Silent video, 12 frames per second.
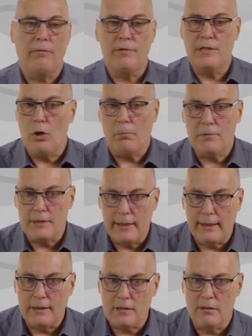If it stops
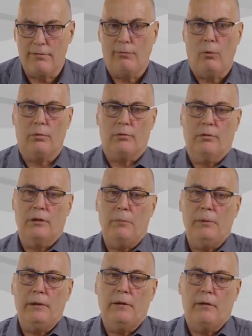there, it's a fault,
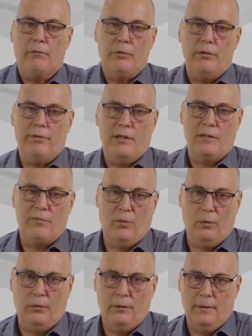typically a three-phase fault.